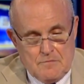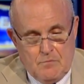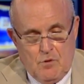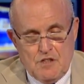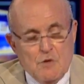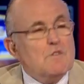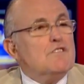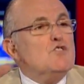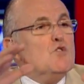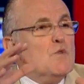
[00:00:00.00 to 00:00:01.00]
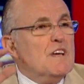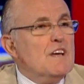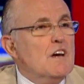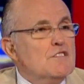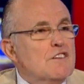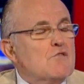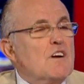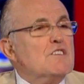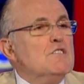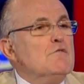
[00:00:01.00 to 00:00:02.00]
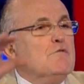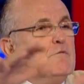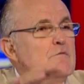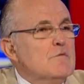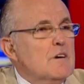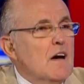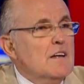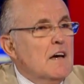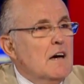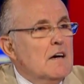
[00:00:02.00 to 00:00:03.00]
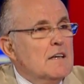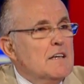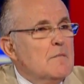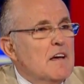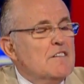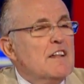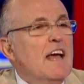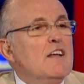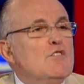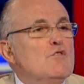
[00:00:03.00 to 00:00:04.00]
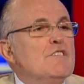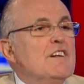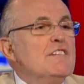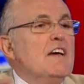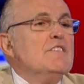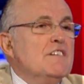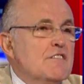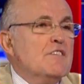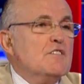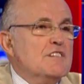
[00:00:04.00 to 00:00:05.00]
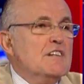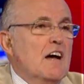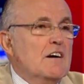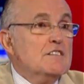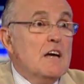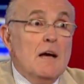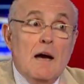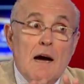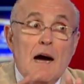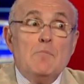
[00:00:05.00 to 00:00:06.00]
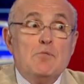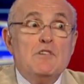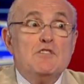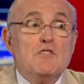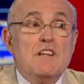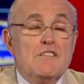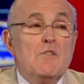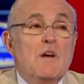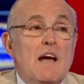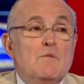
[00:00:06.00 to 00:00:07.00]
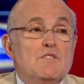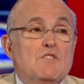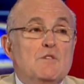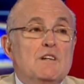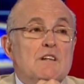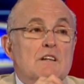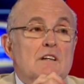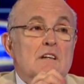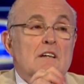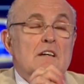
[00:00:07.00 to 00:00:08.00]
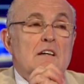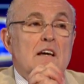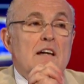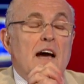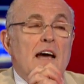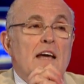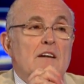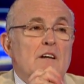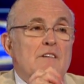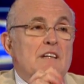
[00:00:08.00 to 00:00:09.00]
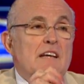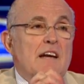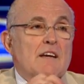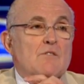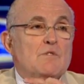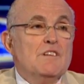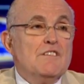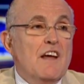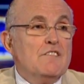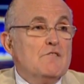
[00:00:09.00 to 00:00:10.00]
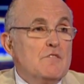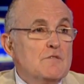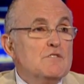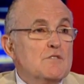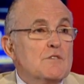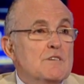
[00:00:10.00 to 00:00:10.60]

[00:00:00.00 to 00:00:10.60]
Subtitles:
what she was doing, her destruction of emails, and use it as evidence of guilty knowledge. I'm pretty sure that's the way I would do it. And I don't have any doubt I could win this case in front of a jury.